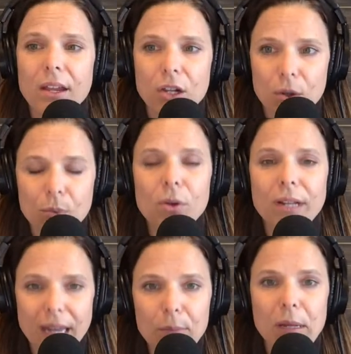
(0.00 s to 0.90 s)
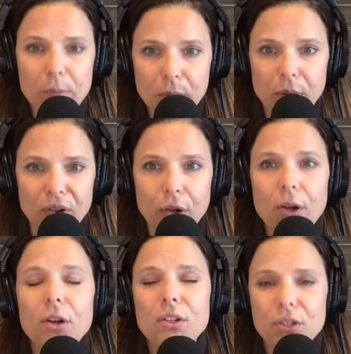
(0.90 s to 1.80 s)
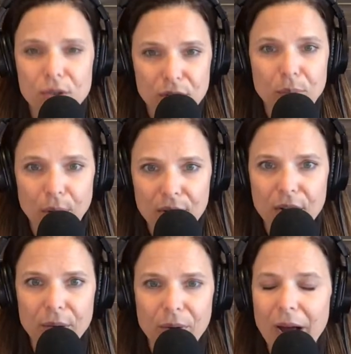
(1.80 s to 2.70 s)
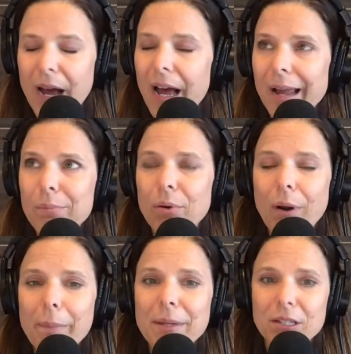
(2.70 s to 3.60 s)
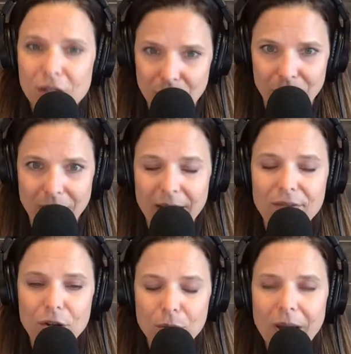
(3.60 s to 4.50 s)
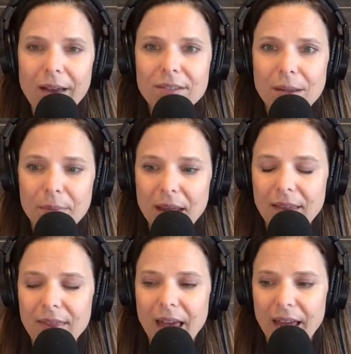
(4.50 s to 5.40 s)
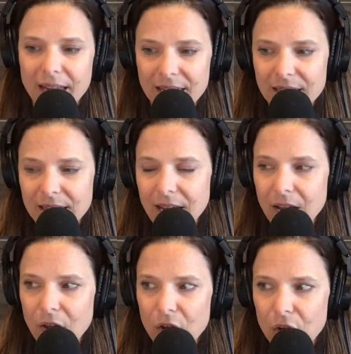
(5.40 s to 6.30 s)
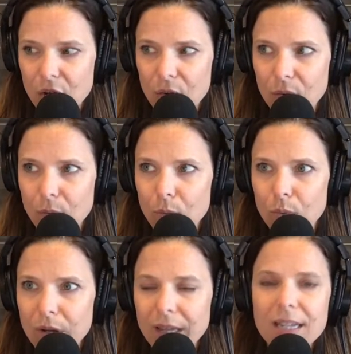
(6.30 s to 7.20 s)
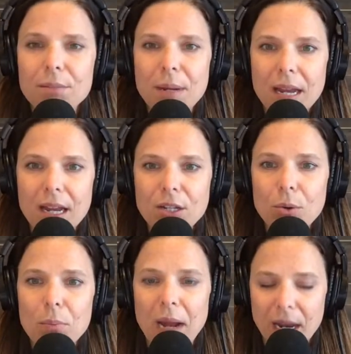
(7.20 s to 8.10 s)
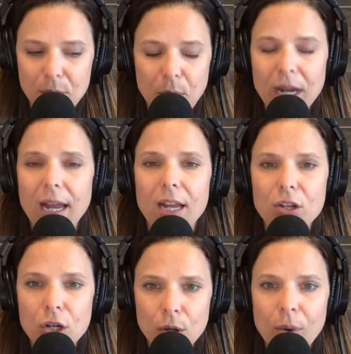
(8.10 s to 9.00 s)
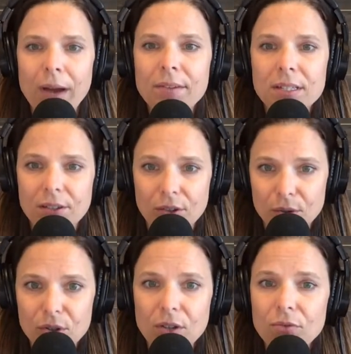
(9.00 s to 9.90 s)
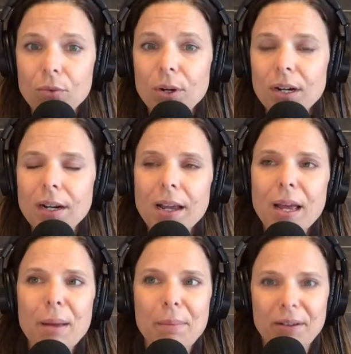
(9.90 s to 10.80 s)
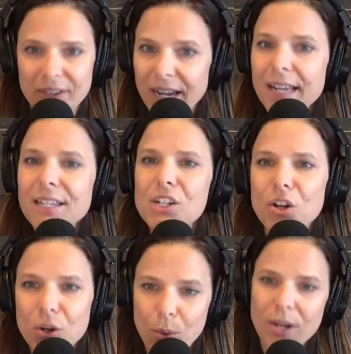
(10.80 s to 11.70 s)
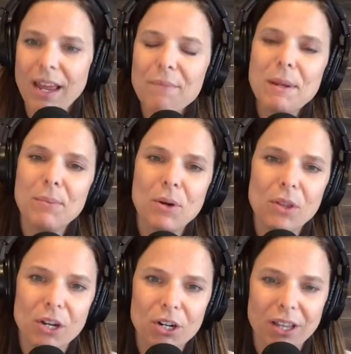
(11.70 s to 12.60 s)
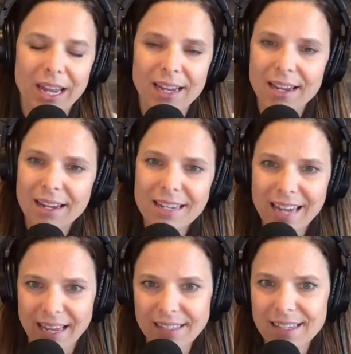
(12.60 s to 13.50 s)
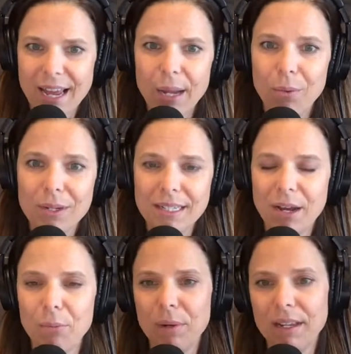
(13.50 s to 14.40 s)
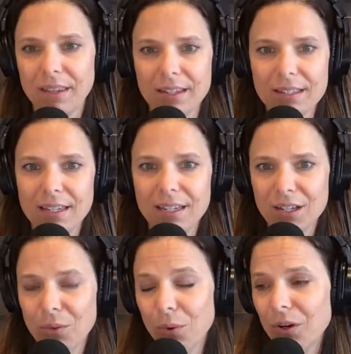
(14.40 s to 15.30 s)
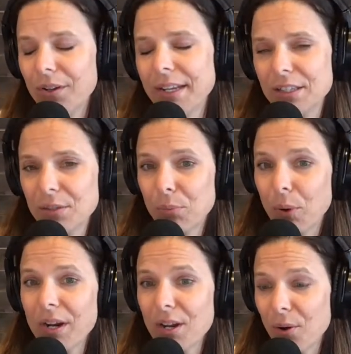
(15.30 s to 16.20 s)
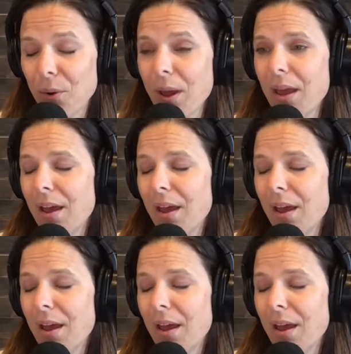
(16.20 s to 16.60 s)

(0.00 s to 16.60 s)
You will get people to support you. I promise you, if you have something that is really speaking to a pain point and you have a solution for, my friend, you're going to have people that are like, yes, I want to help bring this into the world and support you.